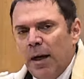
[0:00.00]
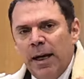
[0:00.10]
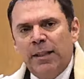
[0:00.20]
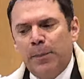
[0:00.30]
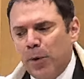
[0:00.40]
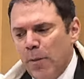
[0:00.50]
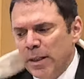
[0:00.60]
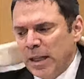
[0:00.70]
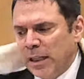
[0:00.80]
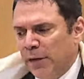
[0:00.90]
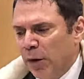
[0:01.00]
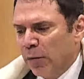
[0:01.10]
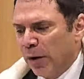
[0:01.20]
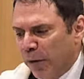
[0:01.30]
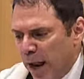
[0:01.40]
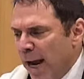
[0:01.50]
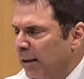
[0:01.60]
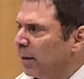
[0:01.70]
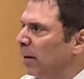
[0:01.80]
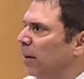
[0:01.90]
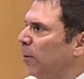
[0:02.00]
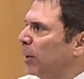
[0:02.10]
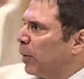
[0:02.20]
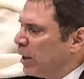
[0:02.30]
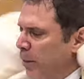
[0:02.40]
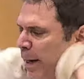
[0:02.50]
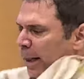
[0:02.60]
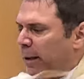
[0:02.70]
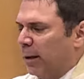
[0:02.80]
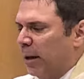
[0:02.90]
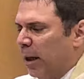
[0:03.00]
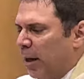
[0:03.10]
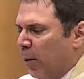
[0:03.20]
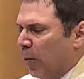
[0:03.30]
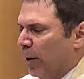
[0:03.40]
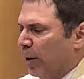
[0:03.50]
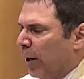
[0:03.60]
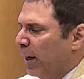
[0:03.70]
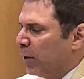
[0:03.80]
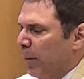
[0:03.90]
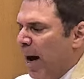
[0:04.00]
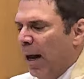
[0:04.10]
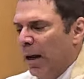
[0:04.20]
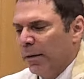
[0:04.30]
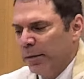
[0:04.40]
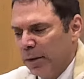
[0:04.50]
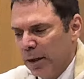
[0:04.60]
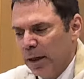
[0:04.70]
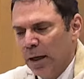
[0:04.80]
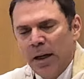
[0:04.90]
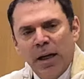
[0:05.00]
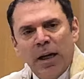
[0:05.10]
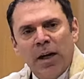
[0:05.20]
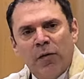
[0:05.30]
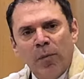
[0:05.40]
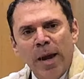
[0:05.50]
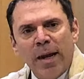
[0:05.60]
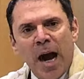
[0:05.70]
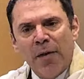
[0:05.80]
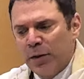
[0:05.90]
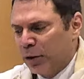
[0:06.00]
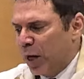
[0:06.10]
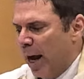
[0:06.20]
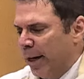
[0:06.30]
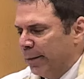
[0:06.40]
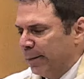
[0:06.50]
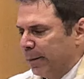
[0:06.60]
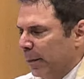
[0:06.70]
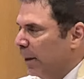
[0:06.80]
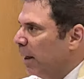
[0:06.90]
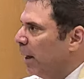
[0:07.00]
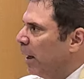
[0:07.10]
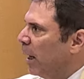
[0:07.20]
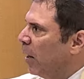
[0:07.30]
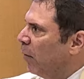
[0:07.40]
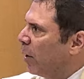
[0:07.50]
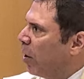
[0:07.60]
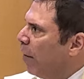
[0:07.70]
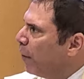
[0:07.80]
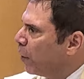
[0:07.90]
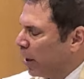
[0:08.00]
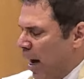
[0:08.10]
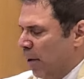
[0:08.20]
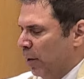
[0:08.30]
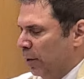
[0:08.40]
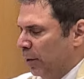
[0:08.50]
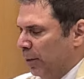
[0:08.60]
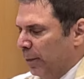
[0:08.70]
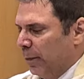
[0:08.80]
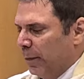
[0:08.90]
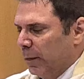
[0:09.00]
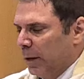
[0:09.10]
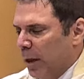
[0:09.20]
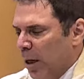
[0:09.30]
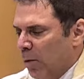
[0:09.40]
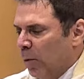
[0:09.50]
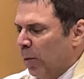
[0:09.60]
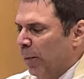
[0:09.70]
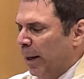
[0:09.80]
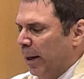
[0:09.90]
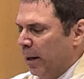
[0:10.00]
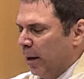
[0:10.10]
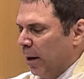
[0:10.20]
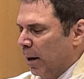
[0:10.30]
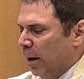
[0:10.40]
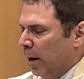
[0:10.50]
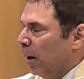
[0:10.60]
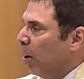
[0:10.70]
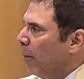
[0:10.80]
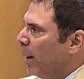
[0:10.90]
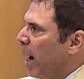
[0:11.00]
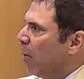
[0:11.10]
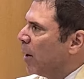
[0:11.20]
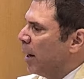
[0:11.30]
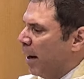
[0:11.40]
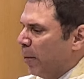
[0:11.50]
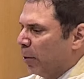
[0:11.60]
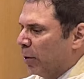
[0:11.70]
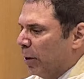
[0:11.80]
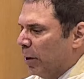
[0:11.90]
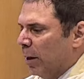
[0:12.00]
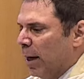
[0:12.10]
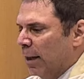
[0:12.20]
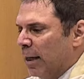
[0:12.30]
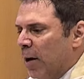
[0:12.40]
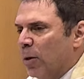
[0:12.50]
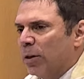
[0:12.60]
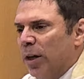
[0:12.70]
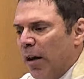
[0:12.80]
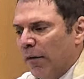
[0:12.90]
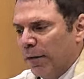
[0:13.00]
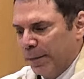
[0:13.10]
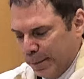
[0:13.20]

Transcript: It's a promise that if we reflect, we transmit, we return a smile, if we make others shine, if we comfort others, we will be loving our neighbors as ourselves.